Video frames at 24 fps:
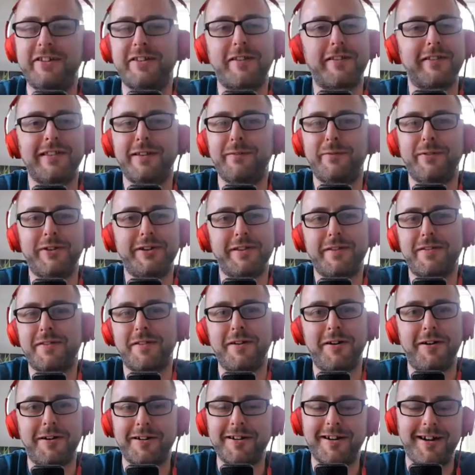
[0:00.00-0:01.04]
just live in a
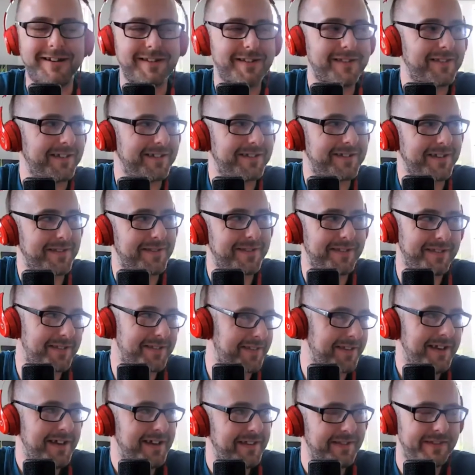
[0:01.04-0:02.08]
sock. It's
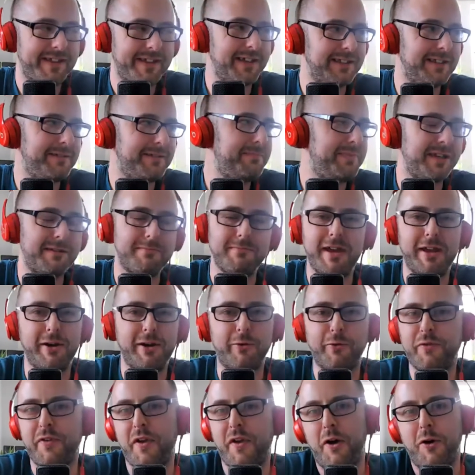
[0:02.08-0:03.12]
the Olympic
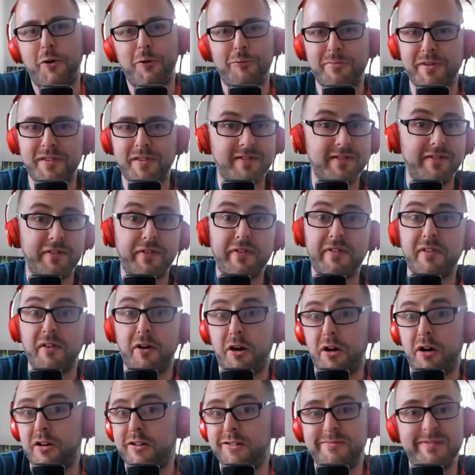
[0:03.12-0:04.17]
medal's home is the
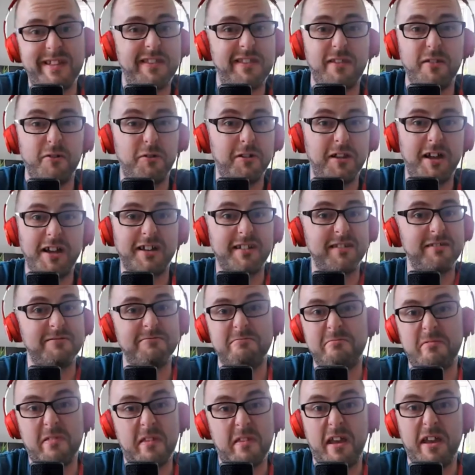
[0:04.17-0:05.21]
sock. That's all I
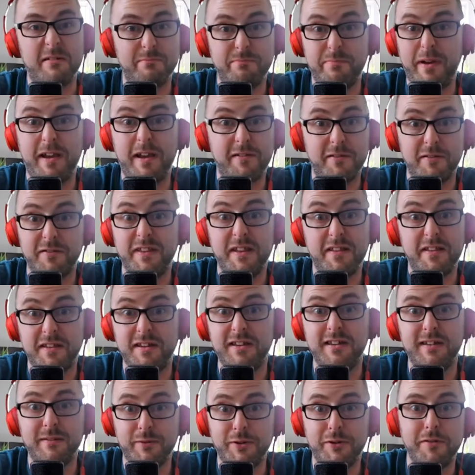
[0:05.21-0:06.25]
can say based on these
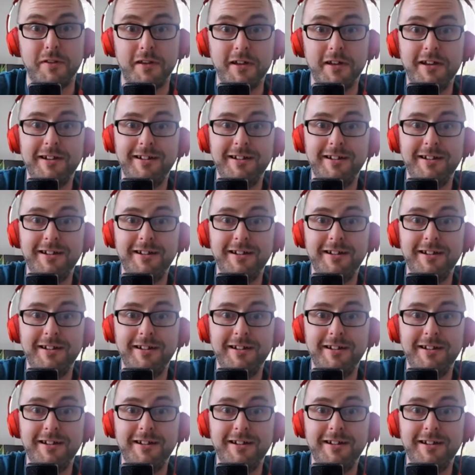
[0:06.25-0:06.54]
interviews.